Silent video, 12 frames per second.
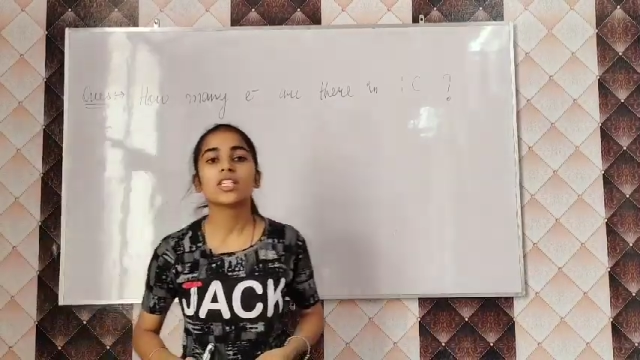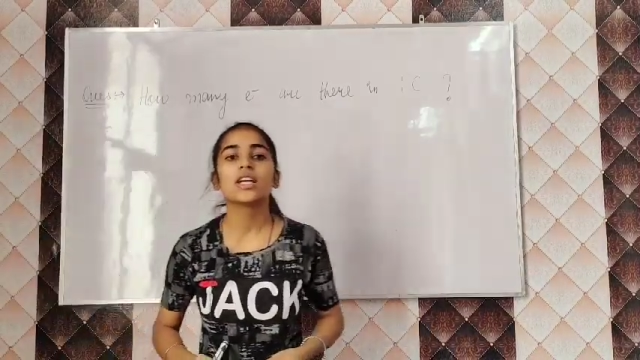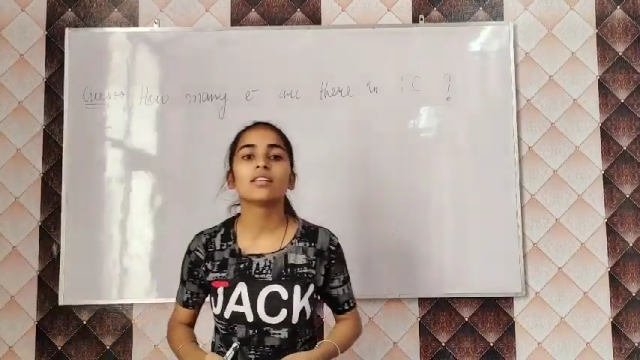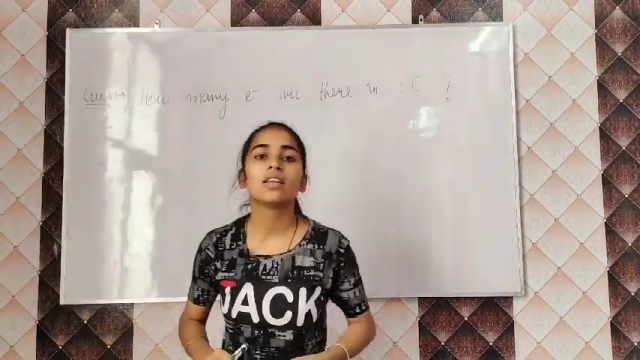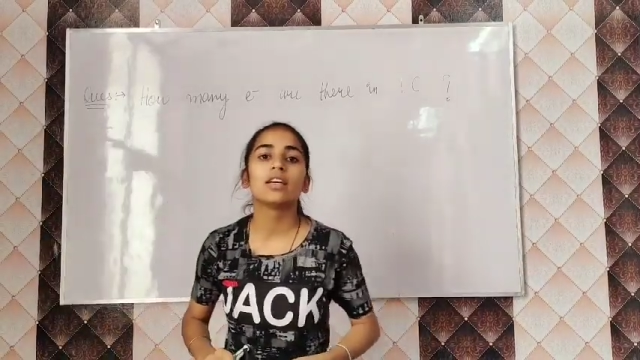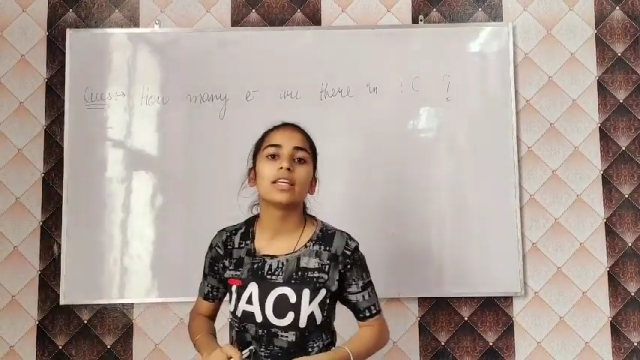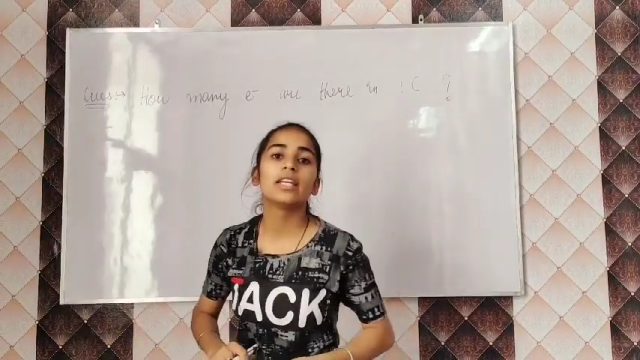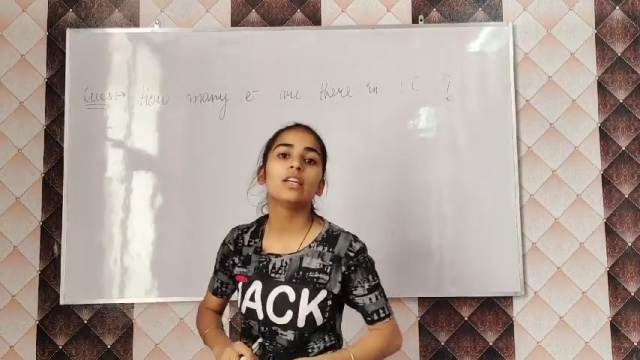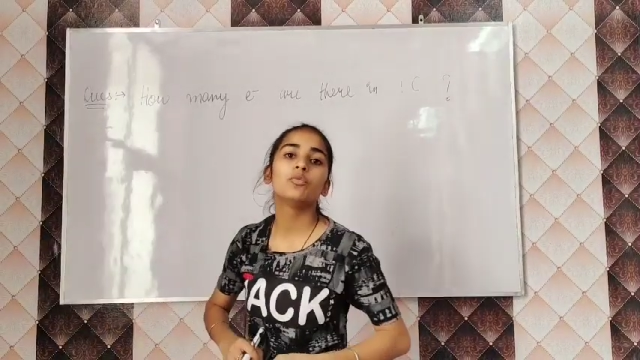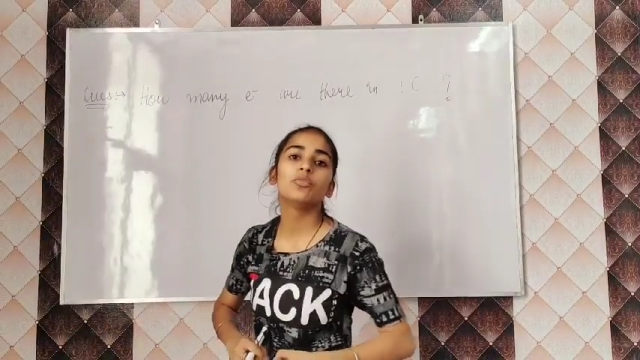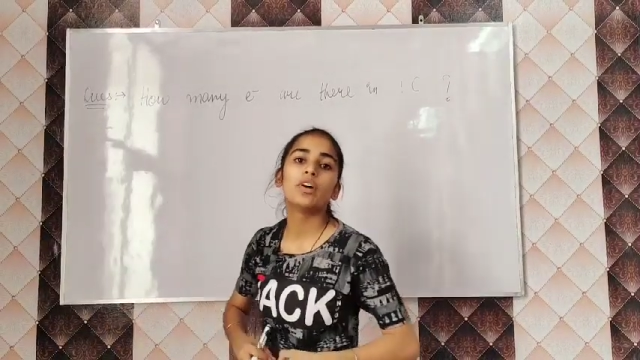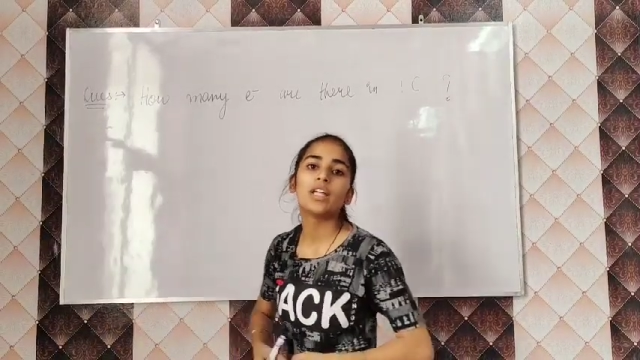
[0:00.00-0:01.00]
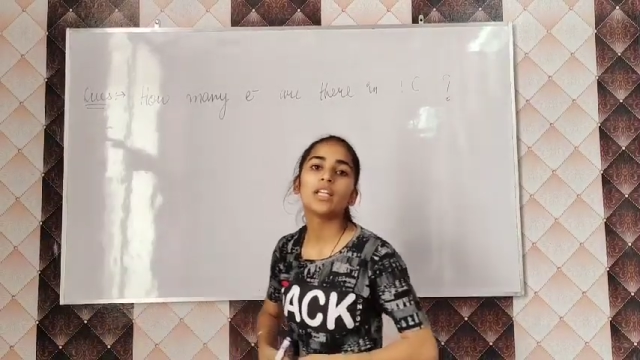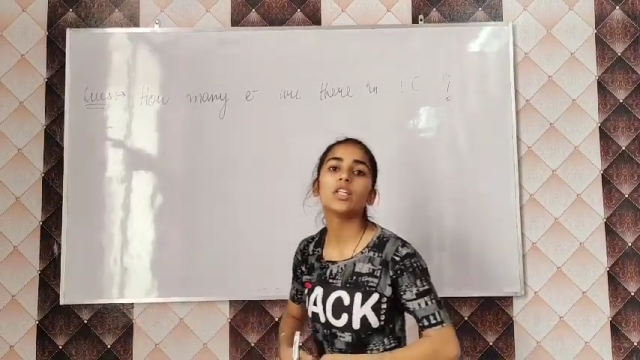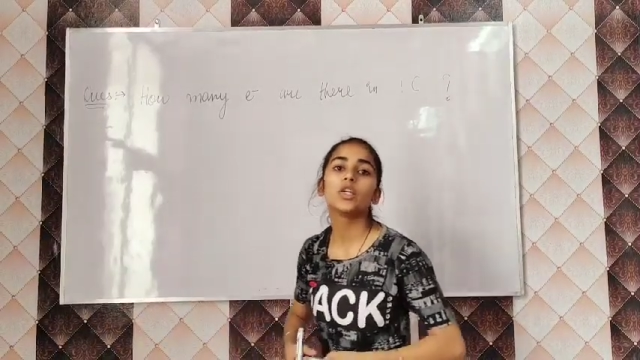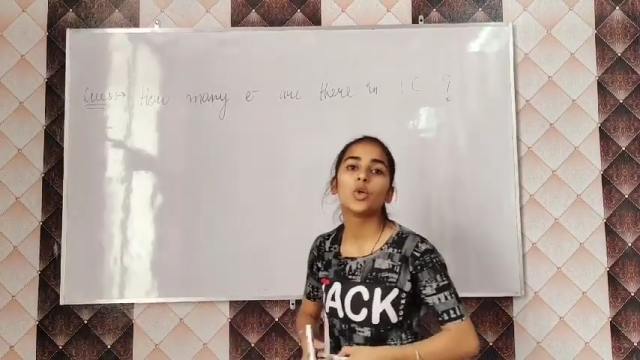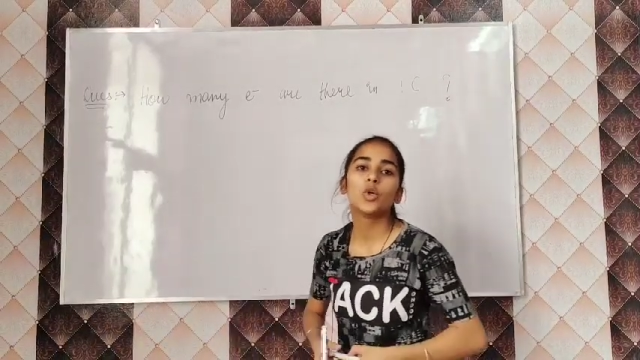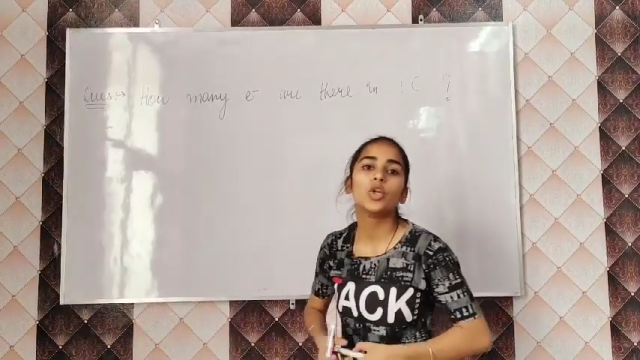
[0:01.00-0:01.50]
are there in
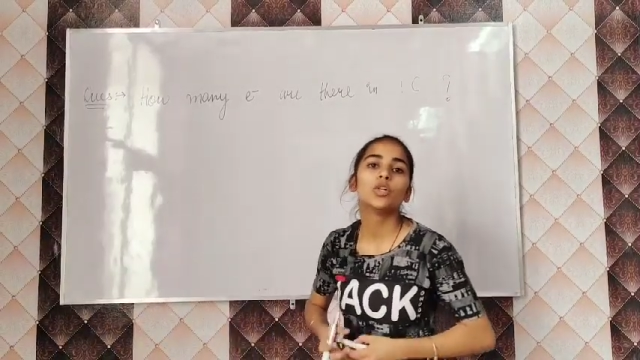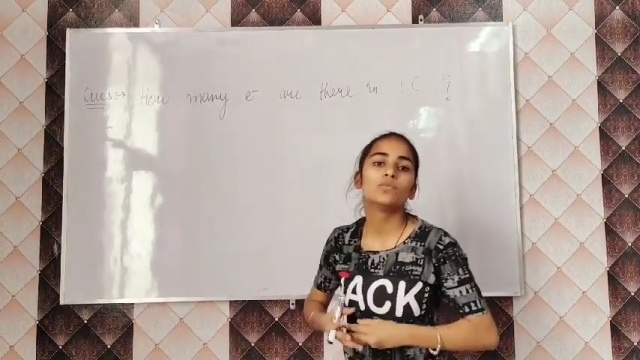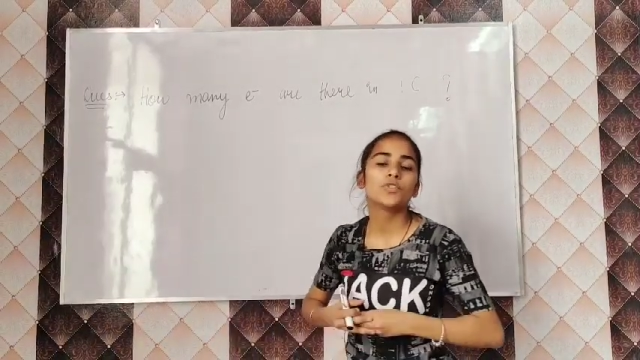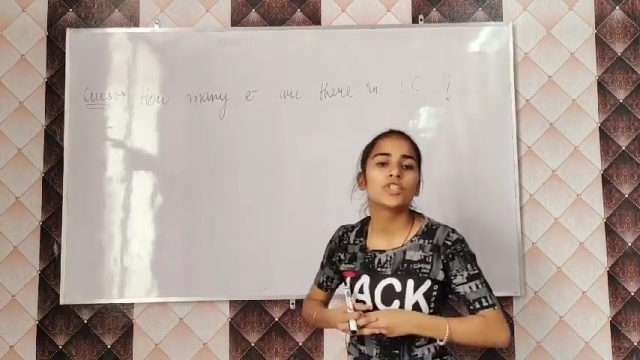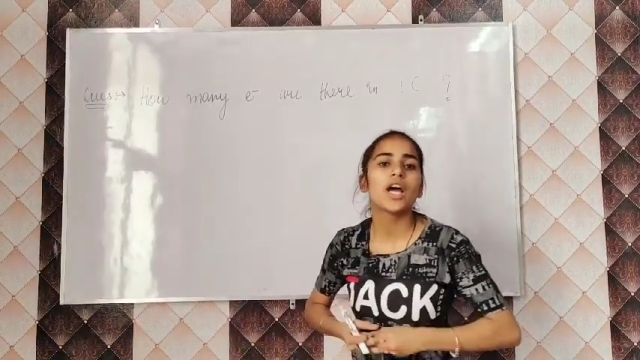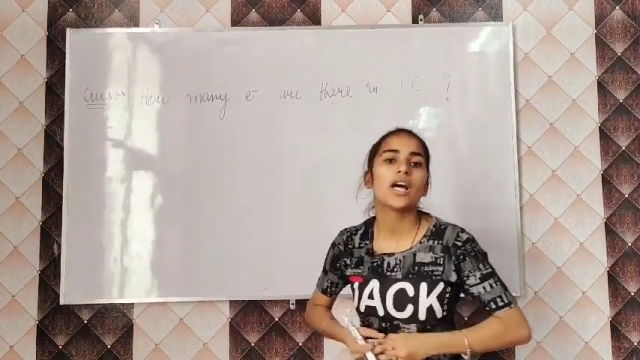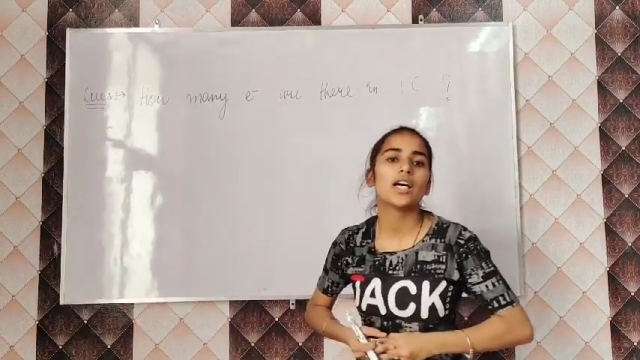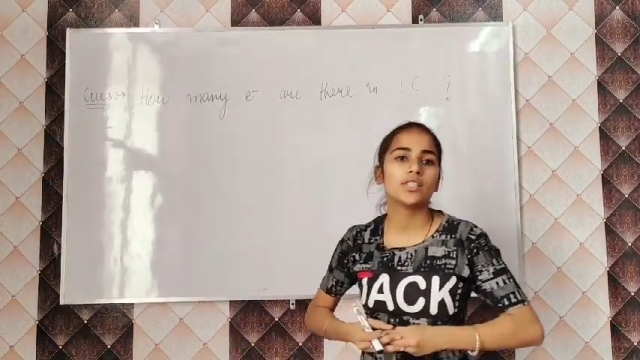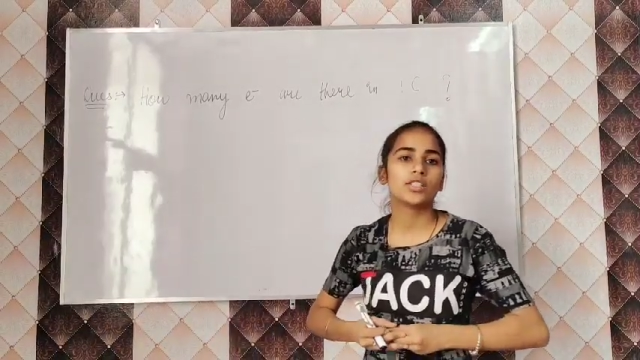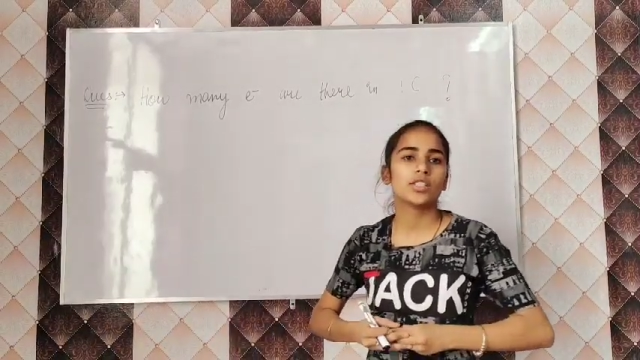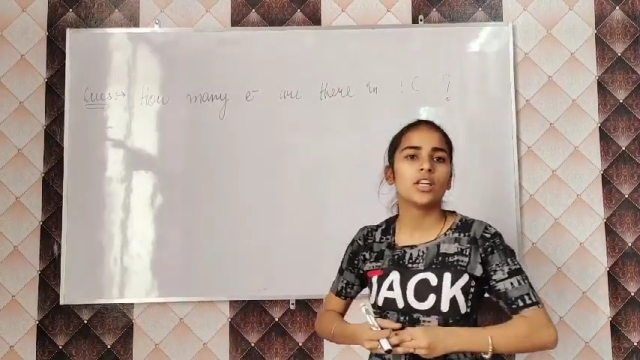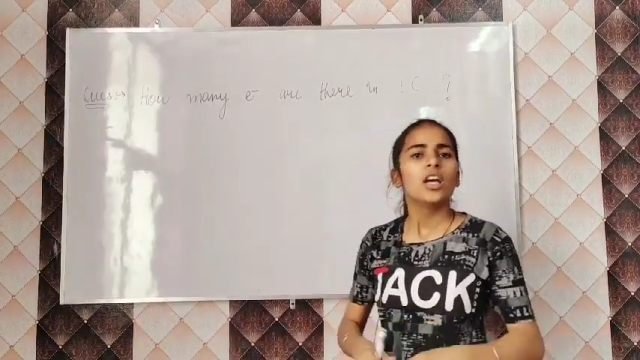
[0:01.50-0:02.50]
1 coulomb charge?